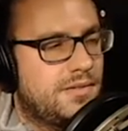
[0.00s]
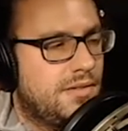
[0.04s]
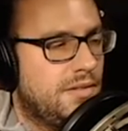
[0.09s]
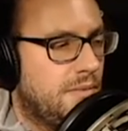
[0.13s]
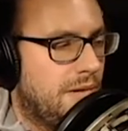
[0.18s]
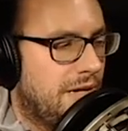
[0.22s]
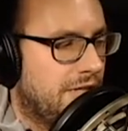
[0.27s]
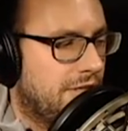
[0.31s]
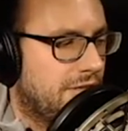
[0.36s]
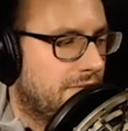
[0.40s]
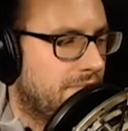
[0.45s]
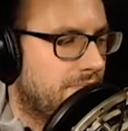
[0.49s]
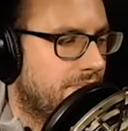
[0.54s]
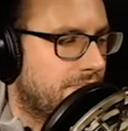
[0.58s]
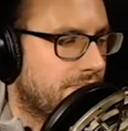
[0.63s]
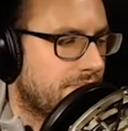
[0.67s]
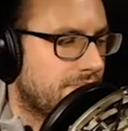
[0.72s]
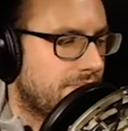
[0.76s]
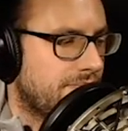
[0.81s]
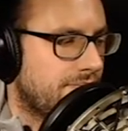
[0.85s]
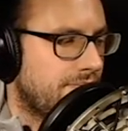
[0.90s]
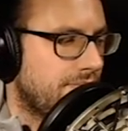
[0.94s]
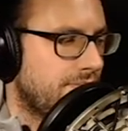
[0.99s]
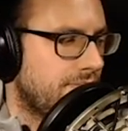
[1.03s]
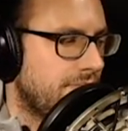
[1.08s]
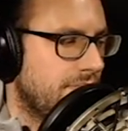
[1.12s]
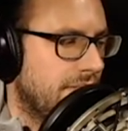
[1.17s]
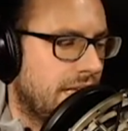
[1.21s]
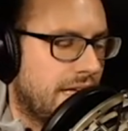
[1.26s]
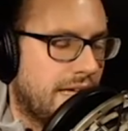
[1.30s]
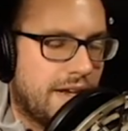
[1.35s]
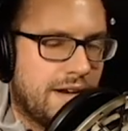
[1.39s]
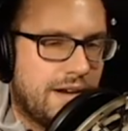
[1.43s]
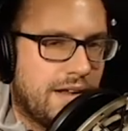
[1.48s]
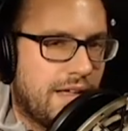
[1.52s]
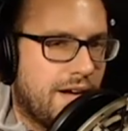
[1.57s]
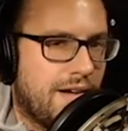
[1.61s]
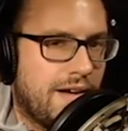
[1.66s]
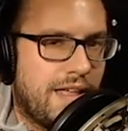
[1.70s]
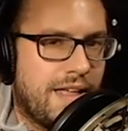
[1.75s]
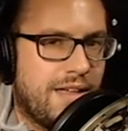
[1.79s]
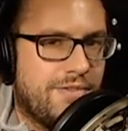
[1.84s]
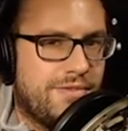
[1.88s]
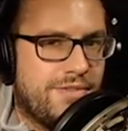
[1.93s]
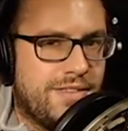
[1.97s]
Mm-hmm. I don't
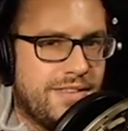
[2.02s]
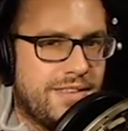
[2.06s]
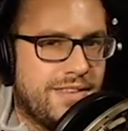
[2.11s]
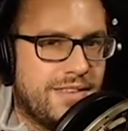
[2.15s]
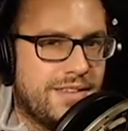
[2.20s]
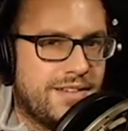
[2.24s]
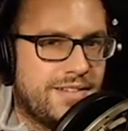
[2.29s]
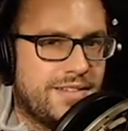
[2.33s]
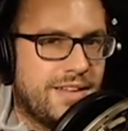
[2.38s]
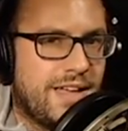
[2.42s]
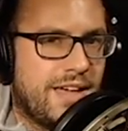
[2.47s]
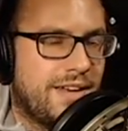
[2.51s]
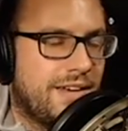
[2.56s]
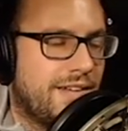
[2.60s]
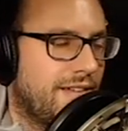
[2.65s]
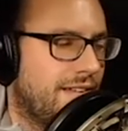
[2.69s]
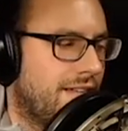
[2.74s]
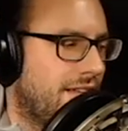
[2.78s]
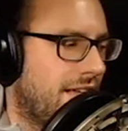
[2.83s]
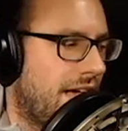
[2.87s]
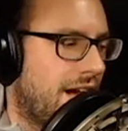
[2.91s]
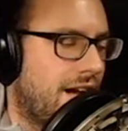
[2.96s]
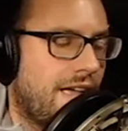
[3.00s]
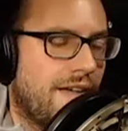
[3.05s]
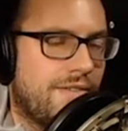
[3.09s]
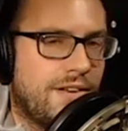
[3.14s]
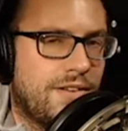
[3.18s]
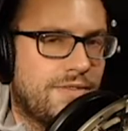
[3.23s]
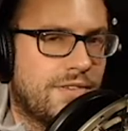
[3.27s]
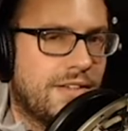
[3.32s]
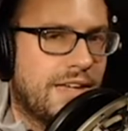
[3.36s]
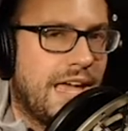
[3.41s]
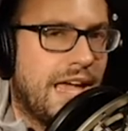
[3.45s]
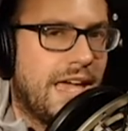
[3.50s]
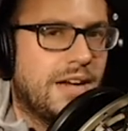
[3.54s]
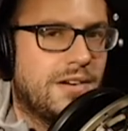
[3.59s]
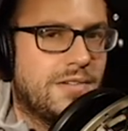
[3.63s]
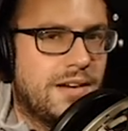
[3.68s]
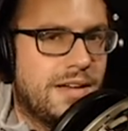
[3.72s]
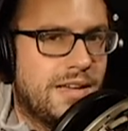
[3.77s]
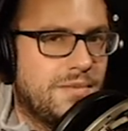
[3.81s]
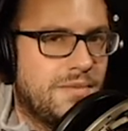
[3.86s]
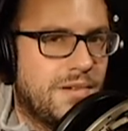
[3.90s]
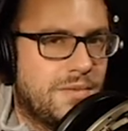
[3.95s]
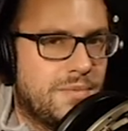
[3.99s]
have enough
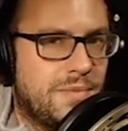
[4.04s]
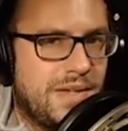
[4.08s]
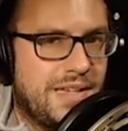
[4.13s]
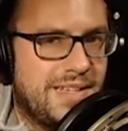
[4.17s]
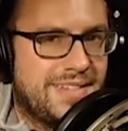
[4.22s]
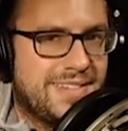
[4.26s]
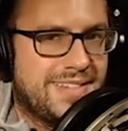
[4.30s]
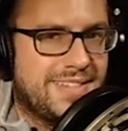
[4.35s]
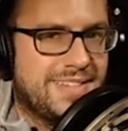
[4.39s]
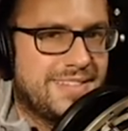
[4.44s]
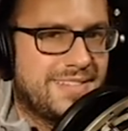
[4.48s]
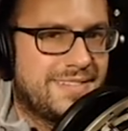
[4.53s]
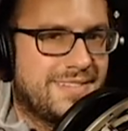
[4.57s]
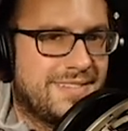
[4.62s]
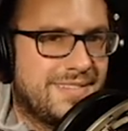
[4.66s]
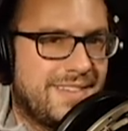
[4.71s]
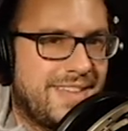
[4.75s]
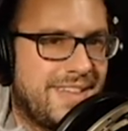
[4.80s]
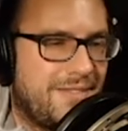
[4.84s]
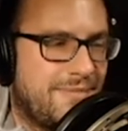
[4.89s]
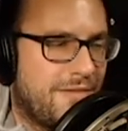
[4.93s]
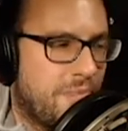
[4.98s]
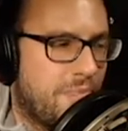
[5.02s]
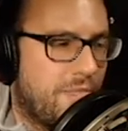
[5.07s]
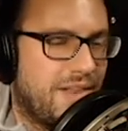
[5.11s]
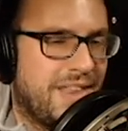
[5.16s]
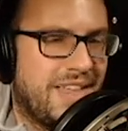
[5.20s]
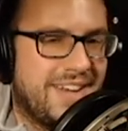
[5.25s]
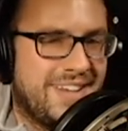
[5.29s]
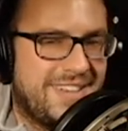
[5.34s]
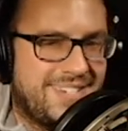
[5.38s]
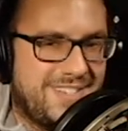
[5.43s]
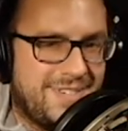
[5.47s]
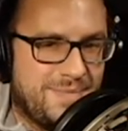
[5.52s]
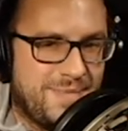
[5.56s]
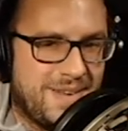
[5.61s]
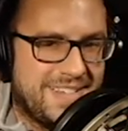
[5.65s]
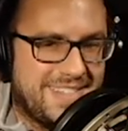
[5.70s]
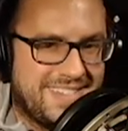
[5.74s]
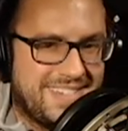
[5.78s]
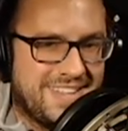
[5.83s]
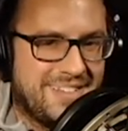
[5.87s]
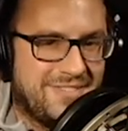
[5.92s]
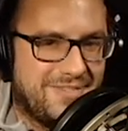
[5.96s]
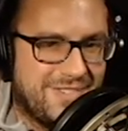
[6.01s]
Gatorade with me to replenish
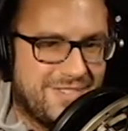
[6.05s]
myself